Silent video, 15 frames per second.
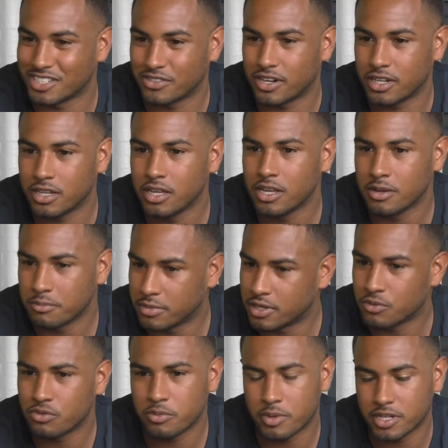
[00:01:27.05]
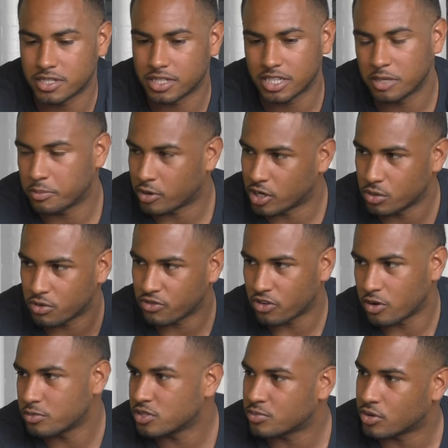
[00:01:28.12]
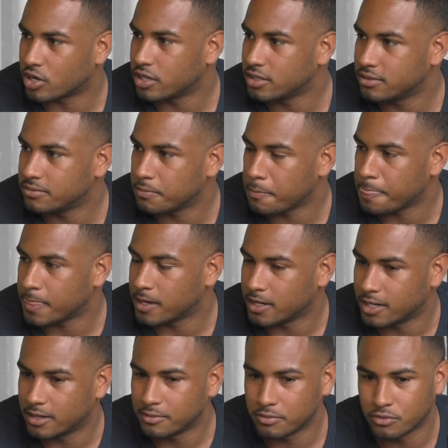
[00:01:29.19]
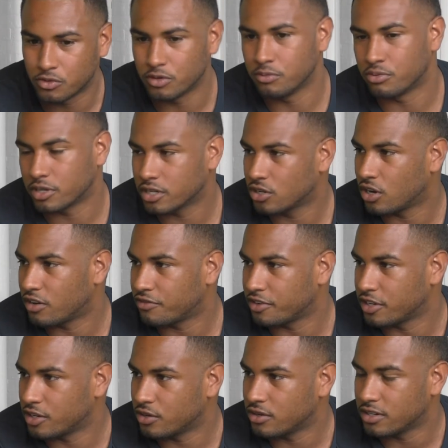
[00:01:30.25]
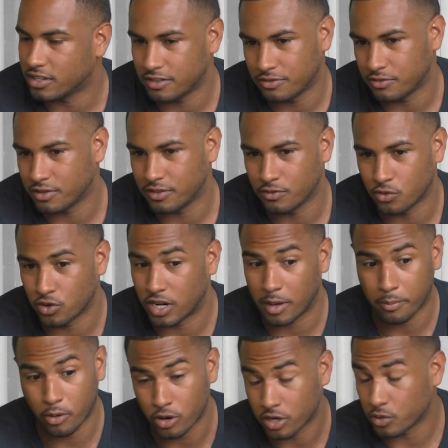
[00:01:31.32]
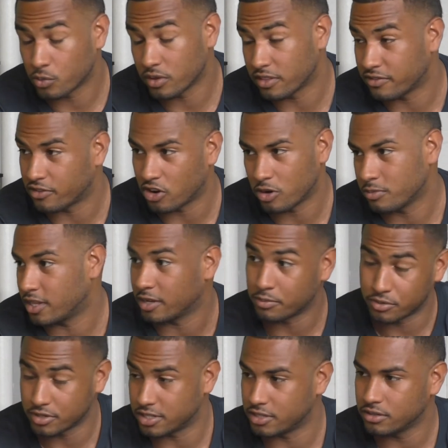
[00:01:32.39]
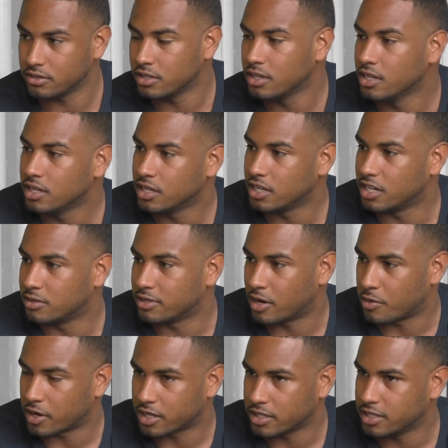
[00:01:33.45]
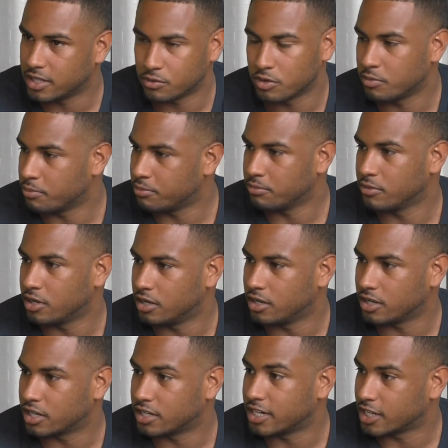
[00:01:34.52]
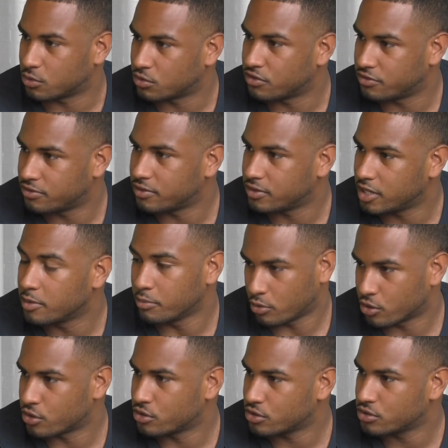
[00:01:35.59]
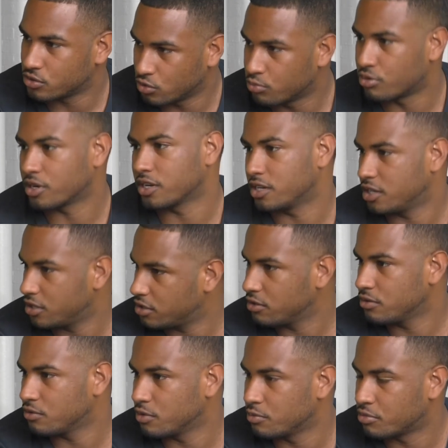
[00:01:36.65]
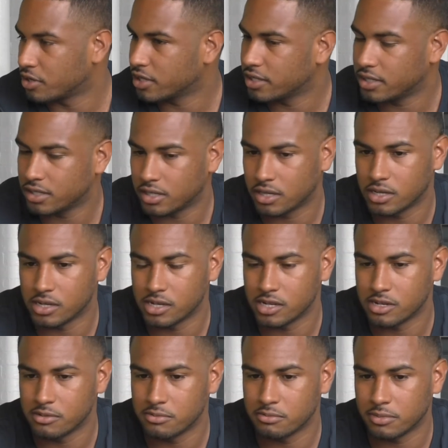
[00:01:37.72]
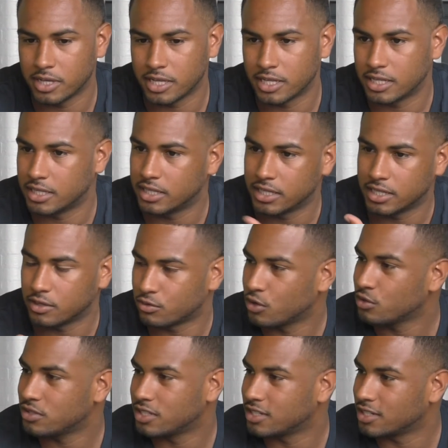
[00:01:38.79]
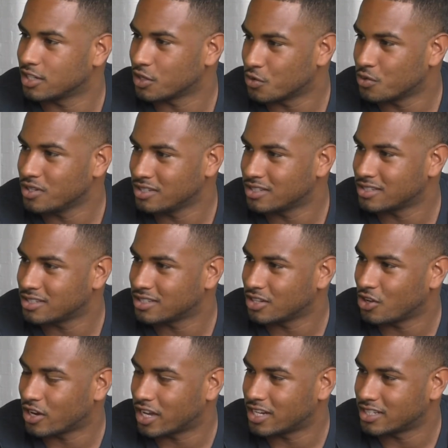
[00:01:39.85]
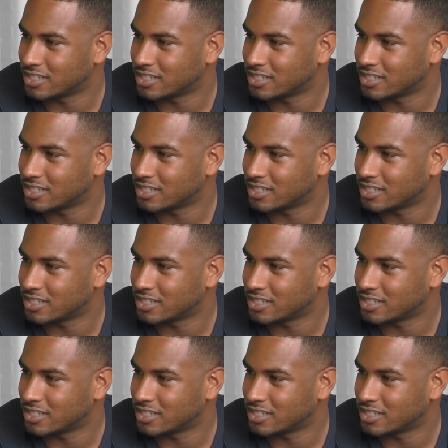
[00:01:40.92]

right? But we basically partner with farms abroad. We bring coffee here. If we're not partnered with a farm like Brazil directly, then we connect with importers who bring it here. We bring it and roast it in Queens, Long Island